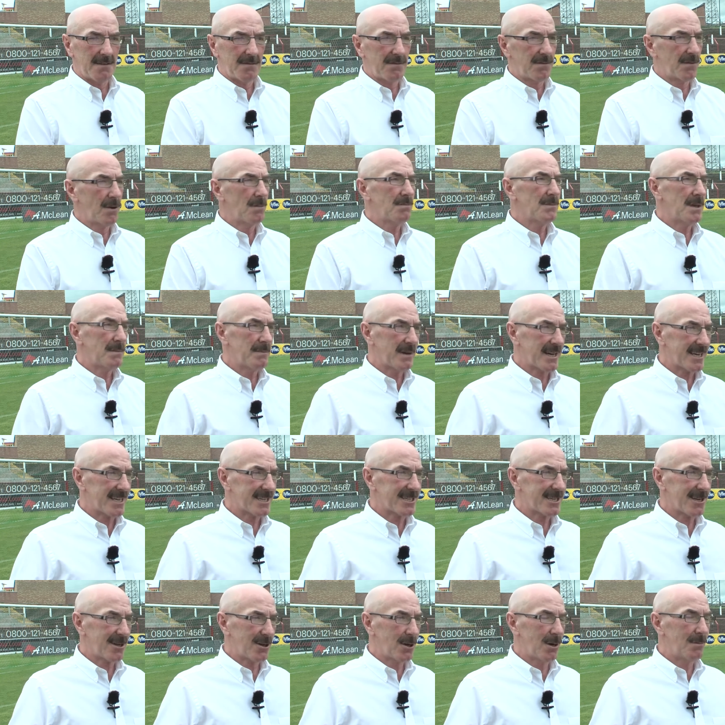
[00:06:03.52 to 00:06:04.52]
And from the
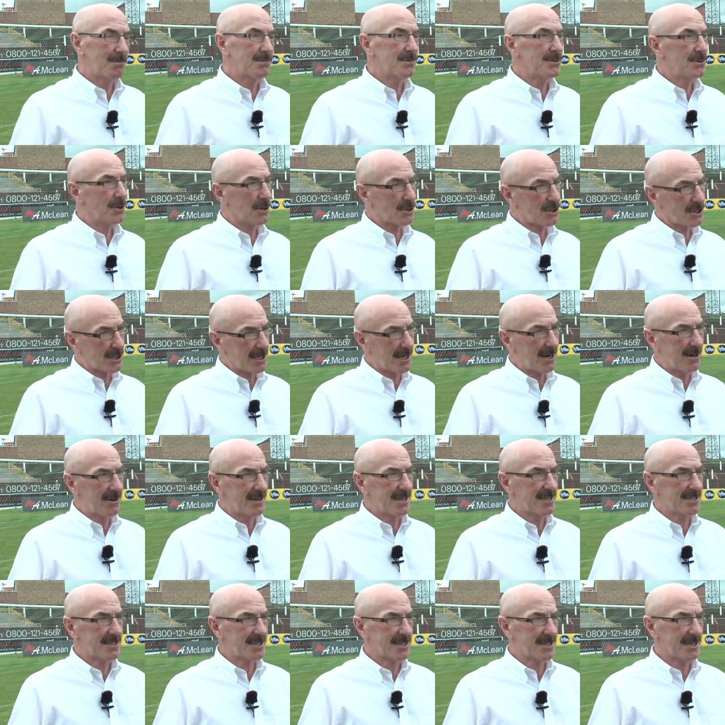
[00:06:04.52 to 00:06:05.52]
biggest club does
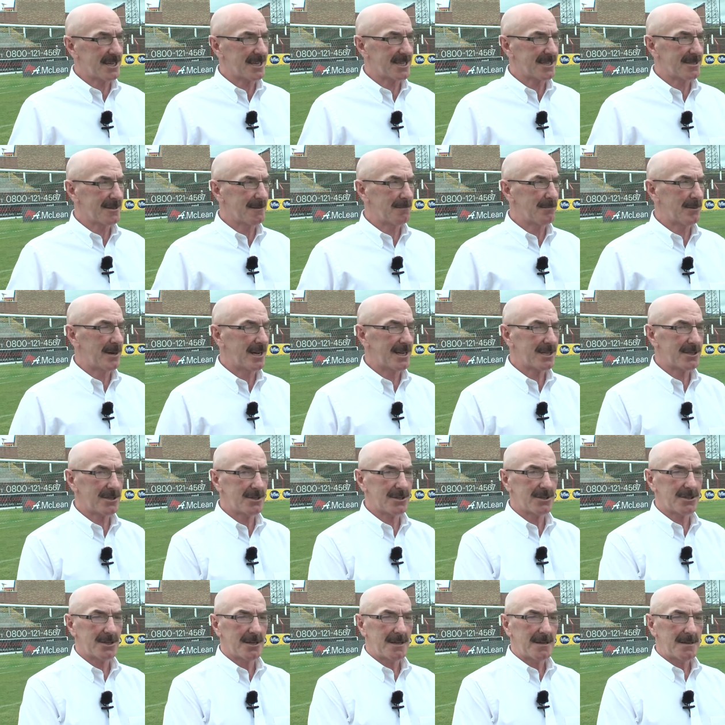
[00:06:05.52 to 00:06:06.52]
carry its additional
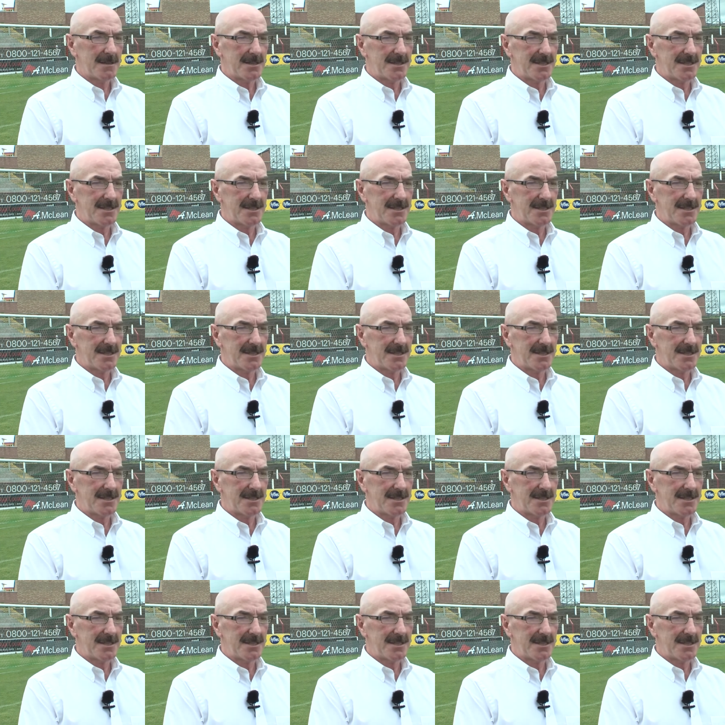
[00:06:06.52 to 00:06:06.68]
pressures.